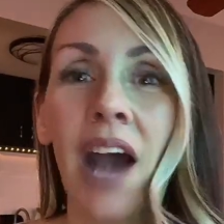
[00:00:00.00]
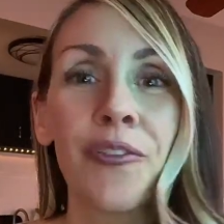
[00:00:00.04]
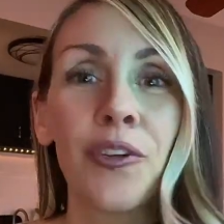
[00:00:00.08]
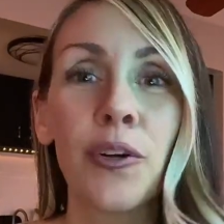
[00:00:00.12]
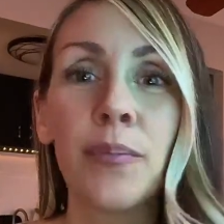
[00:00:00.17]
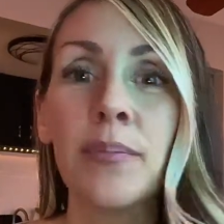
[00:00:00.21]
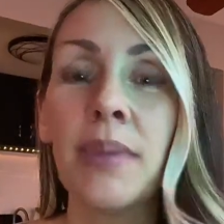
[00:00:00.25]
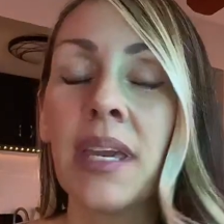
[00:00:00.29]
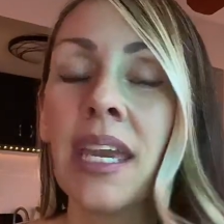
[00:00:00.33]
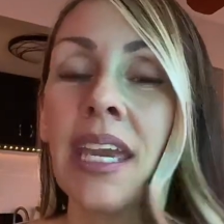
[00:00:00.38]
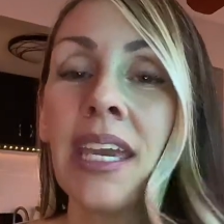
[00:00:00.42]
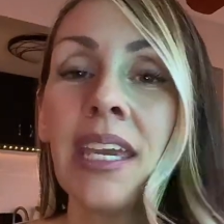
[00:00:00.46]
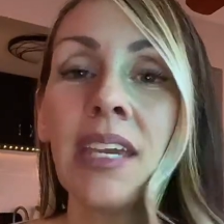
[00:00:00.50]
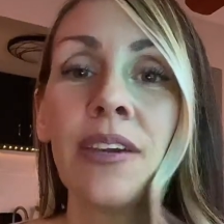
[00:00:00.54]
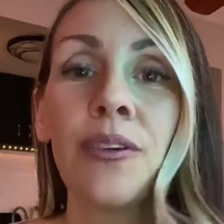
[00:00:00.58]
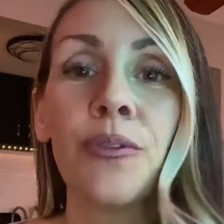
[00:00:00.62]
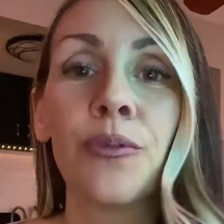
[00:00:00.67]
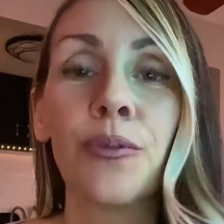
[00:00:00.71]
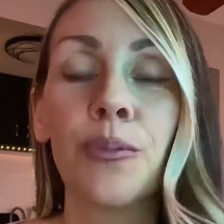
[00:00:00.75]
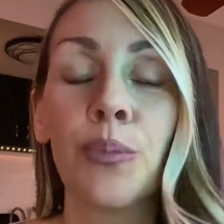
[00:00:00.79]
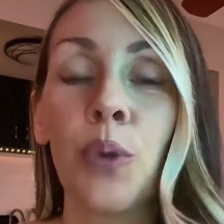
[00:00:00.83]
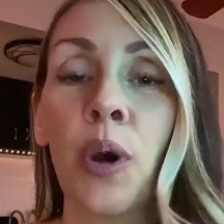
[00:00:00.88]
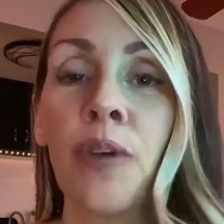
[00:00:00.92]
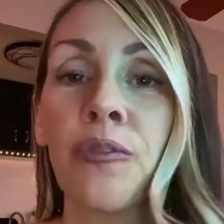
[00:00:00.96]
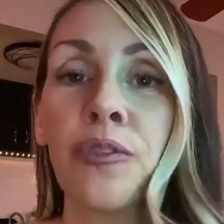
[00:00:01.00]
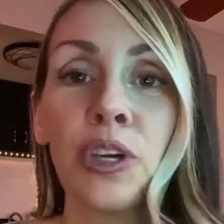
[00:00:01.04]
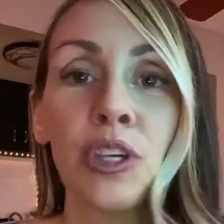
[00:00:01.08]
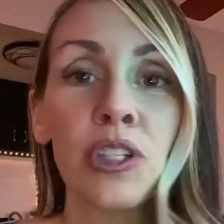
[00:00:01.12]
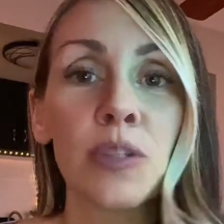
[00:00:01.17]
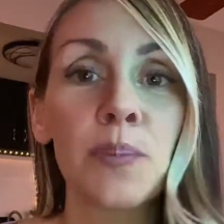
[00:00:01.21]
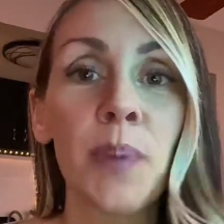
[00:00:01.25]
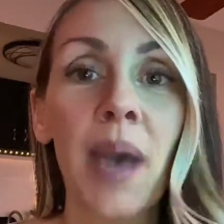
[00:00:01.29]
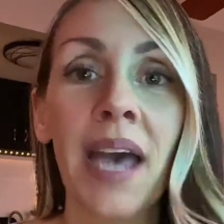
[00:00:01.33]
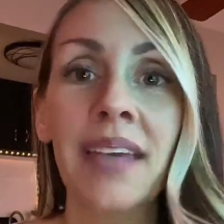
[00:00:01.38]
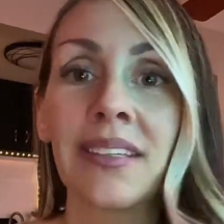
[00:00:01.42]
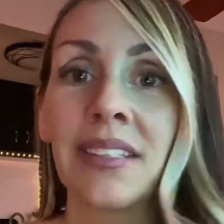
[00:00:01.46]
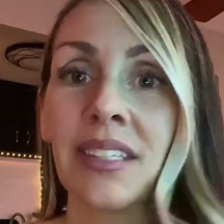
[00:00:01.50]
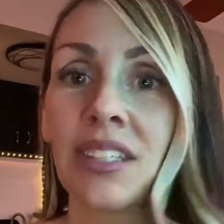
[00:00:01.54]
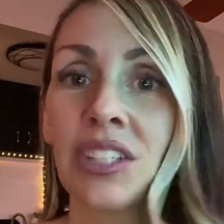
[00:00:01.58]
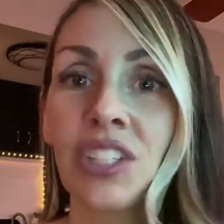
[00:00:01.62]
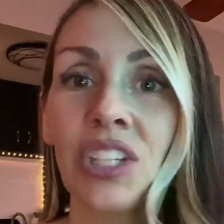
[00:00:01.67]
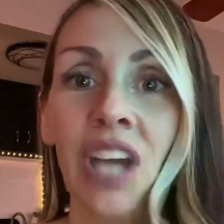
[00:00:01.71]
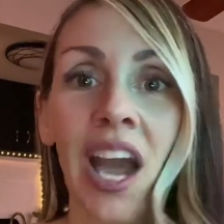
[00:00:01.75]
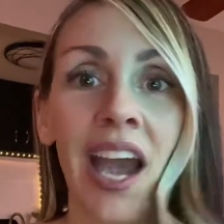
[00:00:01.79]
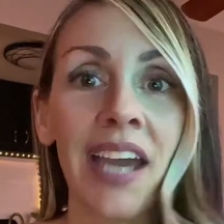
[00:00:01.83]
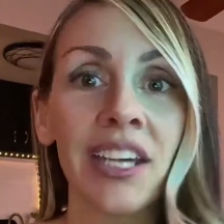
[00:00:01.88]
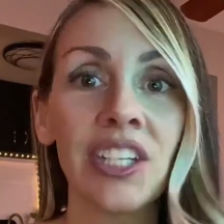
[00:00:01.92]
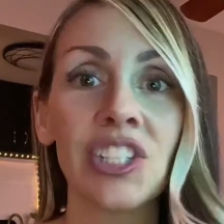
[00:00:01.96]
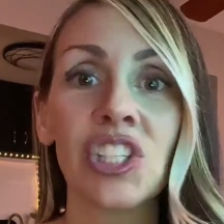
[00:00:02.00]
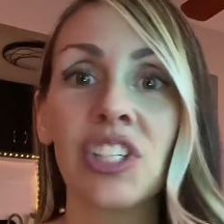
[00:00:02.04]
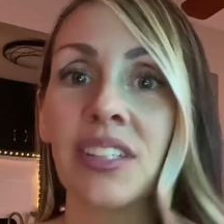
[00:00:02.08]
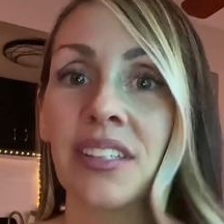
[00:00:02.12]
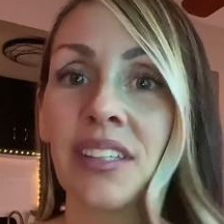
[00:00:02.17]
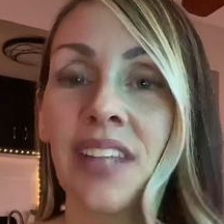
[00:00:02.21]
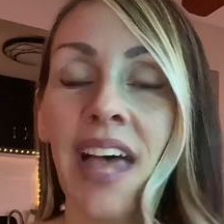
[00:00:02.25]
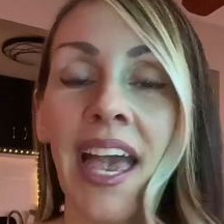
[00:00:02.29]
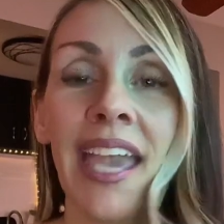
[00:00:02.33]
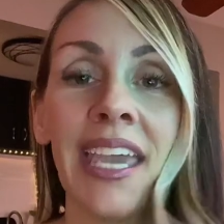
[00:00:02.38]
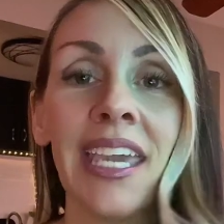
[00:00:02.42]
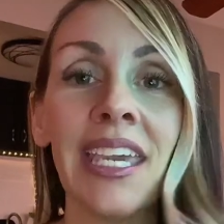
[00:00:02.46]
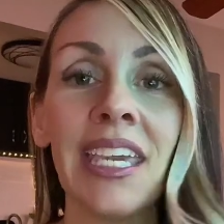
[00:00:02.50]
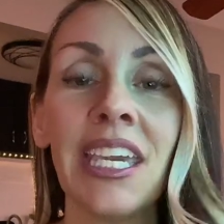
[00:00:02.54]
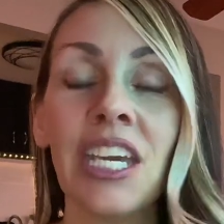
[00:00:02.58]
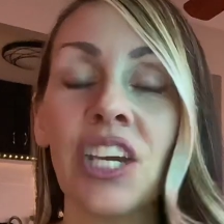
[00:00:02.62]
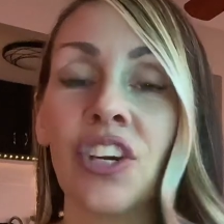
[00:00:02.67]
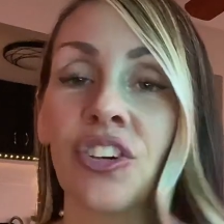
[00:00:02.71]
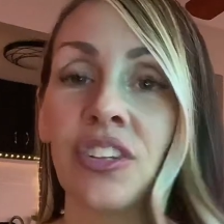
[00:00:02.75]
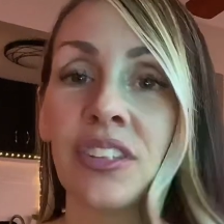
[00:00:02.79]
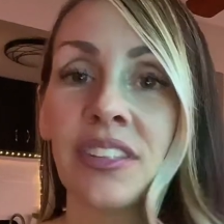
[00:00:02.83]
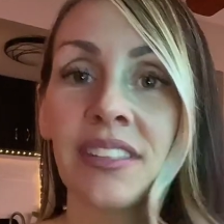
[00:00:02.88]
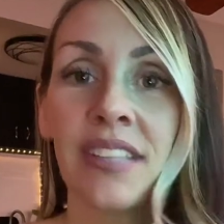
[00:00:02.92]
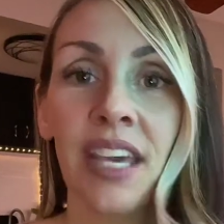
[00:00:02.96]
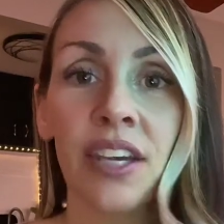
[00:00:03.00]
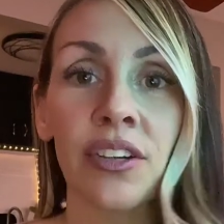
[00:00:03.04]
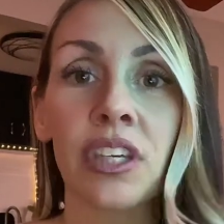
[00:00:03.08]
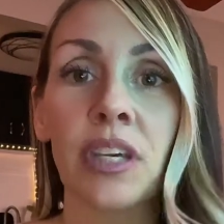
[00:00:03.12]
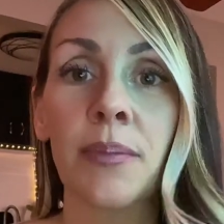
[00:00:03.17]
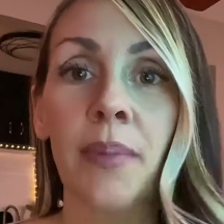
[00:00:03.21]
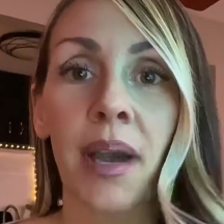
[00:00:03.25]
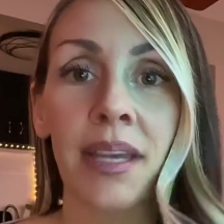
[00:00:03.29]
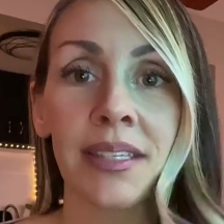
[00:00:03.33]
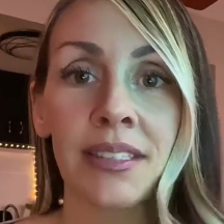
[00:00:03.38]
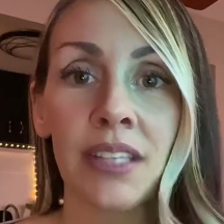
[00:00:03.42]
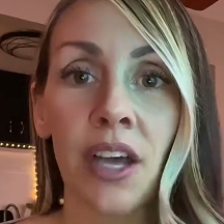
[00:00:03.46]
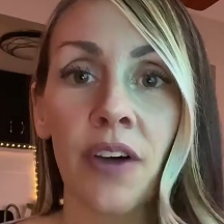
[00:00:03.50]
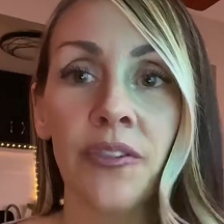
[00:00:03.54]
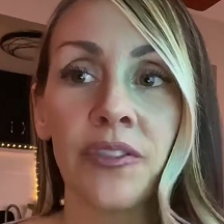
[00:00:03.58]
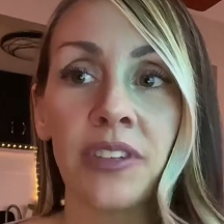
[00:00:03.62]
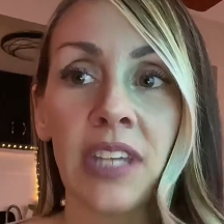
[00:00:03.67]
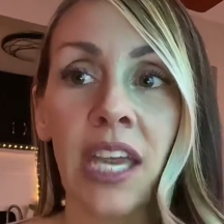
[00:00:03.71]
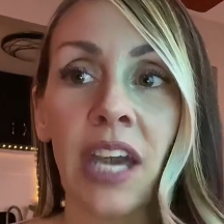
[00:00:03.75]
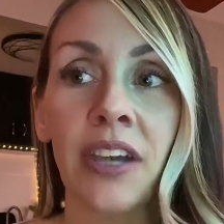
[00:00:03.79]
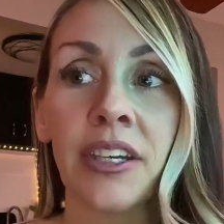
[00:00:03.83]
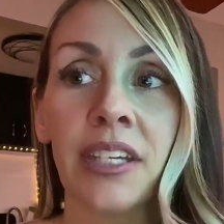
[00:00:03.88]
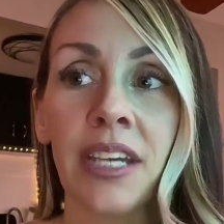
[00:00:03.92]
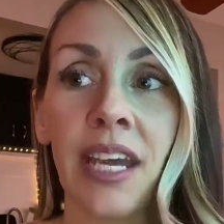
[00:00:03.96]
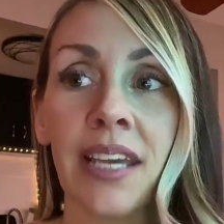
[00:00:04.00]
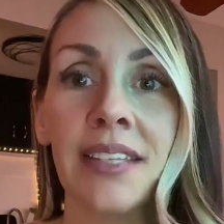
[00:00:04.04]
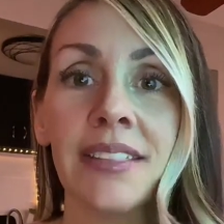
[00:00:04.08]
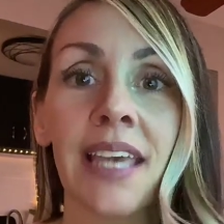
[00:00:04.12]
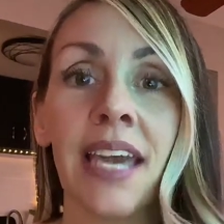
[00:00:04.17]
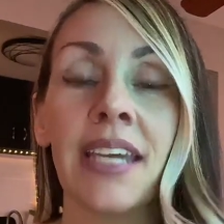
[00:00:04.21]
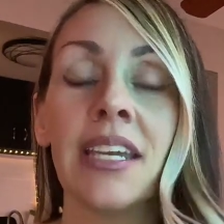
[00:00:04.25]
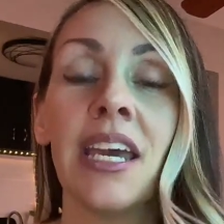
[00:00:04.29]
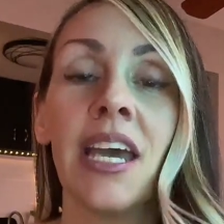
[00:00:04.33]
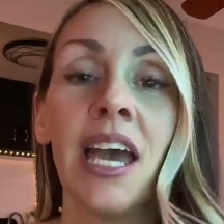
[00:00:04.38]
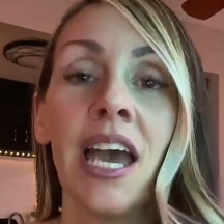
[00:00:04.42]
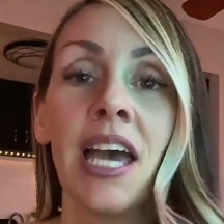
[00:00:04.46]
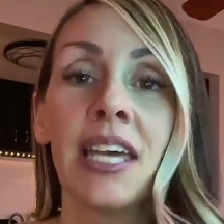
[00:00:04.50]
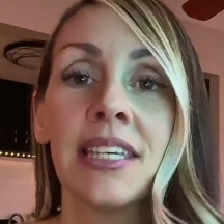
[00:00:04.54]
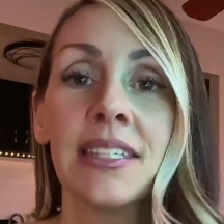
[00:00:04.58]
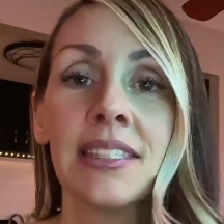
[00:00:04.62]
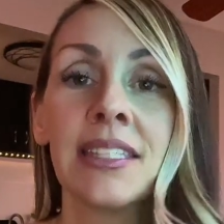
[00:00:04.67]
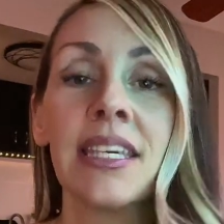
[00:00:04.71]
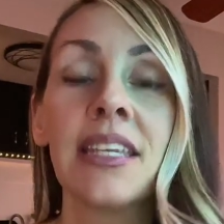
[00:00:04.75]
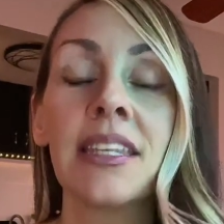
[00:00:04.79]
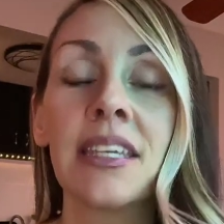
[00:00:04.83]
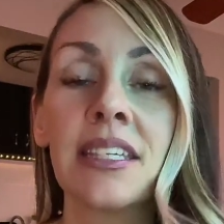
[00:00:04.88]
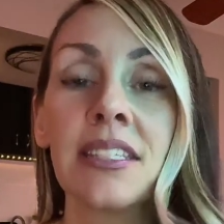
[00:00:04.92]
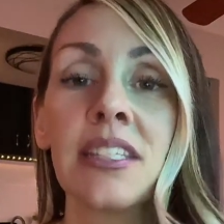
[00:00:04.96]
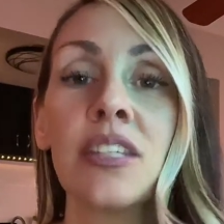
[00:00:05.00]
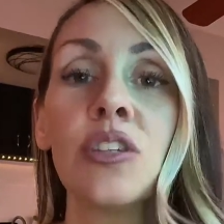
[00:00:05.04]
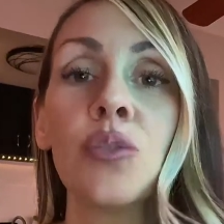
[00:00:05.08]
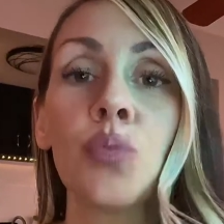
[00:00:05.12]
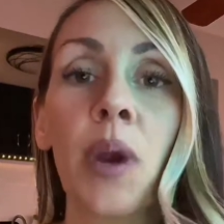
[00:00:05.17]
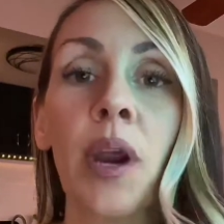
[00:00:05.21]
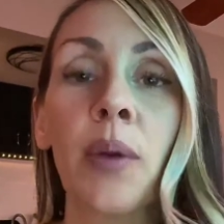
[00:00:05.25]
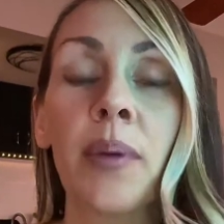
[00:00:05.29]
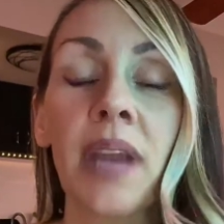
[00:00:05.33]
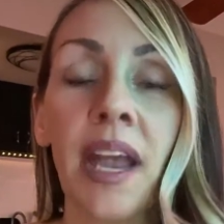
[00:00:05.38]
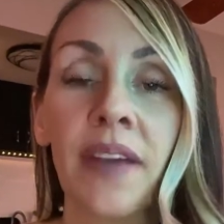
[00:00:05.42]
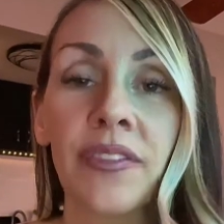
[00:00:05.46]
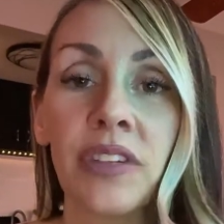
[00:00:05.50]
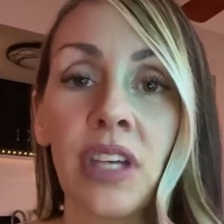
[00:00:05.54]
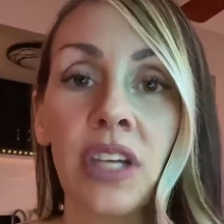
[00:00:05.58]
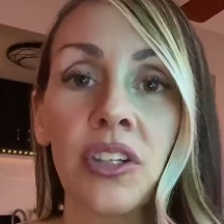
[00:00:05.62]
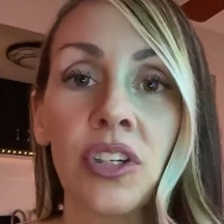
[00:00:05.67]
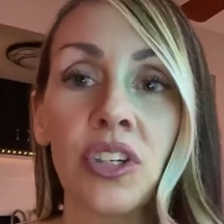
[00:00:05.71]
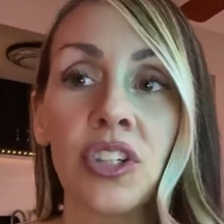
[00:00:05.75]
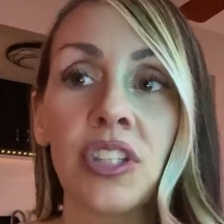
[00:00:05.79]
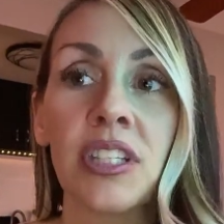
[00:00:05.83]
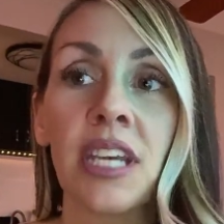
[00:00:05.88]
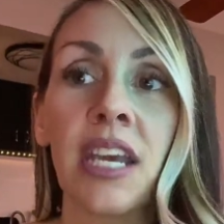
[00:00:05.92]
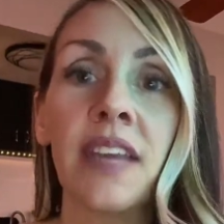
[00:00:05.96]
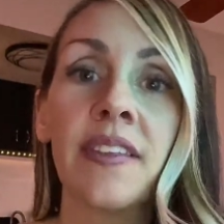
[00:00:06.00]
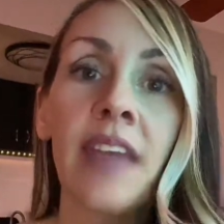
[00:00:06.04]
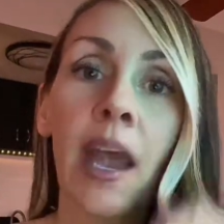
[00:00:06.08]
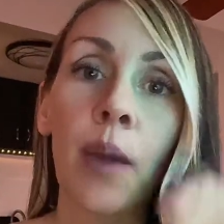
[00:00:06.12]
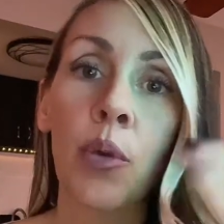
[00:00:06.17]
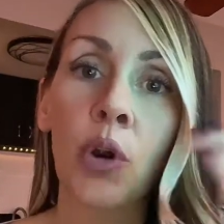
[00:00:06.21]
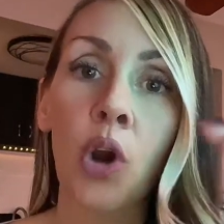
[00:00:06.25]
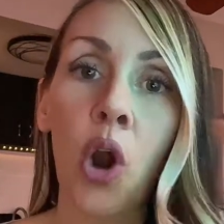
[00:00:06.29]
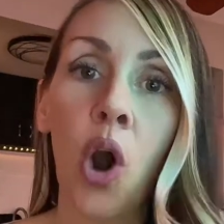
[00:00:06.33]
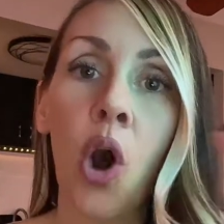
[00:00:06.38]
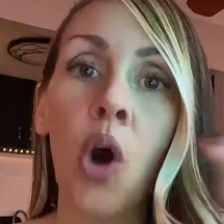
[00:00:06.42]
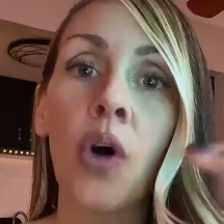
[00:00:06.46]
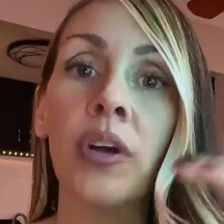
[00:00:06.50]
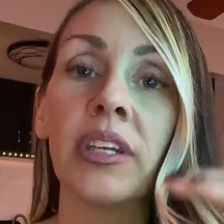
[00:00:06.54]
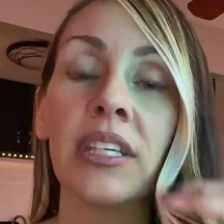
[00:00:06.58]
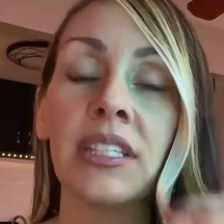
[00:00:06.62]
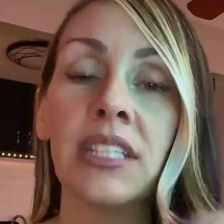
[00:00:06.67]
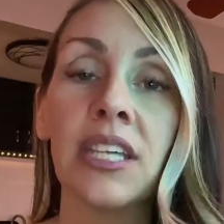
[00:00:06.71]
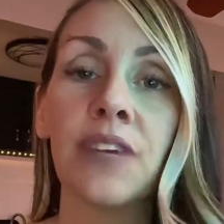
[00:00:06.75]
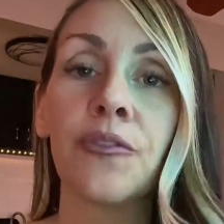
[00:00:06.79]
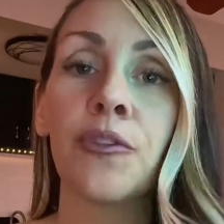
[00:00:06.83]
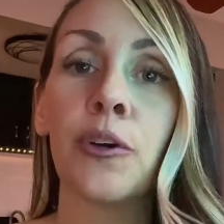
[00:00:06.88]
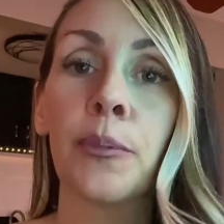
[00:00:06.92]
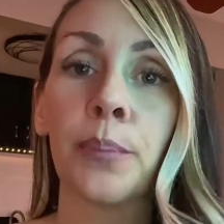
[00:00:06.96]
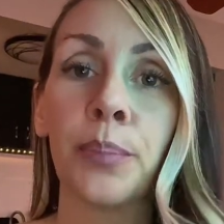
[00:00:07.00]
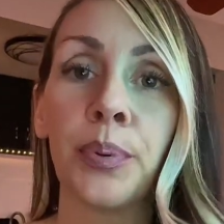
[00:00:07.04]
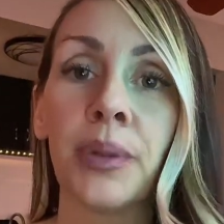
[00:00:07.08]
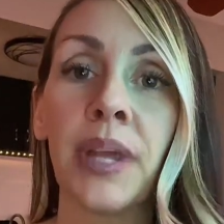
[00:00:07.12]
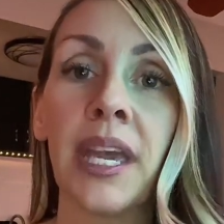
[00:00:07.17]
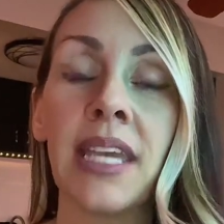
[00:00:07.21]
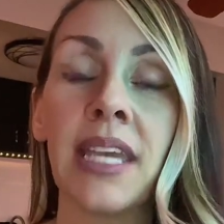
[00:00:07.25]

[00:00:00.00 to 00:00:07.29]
for me, what feels best is kind of just laying here and settling myself down. And I said, see, this is where we have to understand that we're all in a different